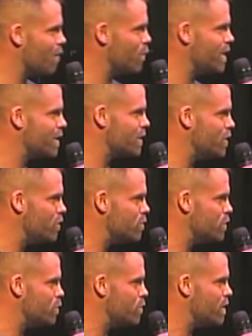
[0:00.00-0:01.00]
we could
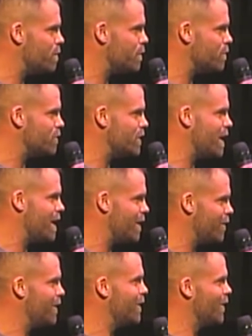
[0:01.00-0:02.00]
use you up in Regina,
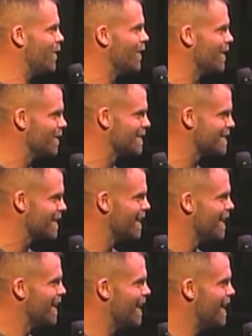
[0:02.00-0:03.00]
you know.
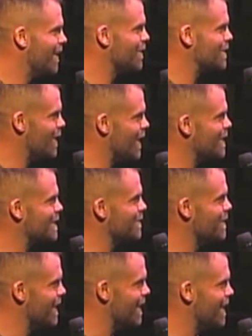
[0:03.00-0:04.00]
It was awesome.
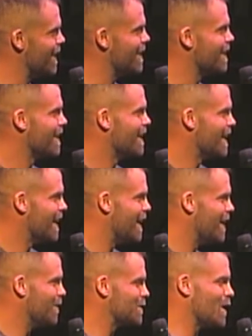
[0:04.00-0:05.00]
And
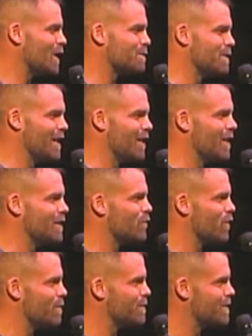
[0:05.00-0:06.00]
it was awesome to hear. He's
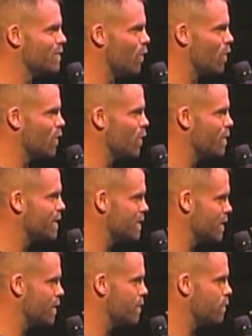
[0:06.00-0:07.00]
from Oklahoma. He's
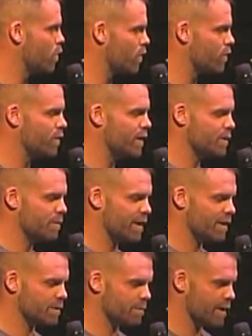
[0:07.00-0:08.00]
the Northern Region
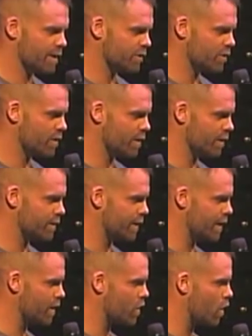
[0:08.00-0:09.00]
Maintenance Manager. And to
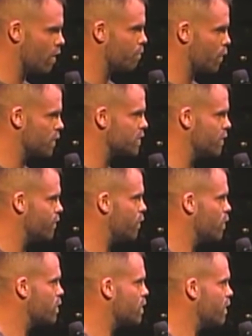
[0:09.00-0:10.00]
get a personal
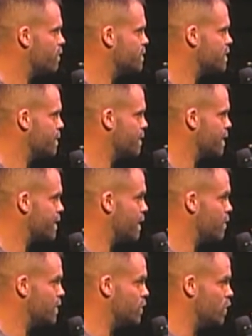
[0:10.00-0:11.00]
phone call from somebody like that
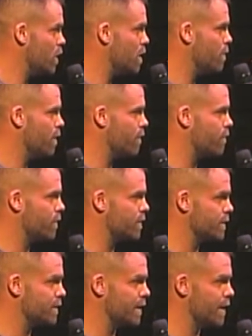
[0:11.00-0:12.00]
with a job offer
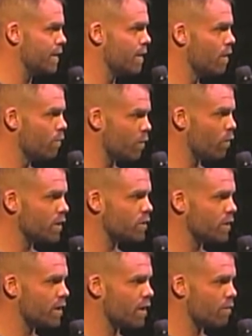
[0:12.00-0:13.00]
to say, we want you
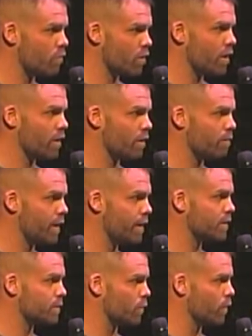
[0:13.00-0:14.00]
to come run our
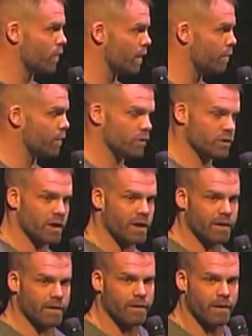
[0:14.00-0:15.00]
maintenance program in
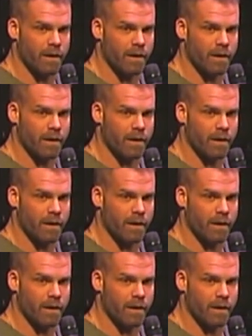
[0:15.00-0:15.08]
Regina. And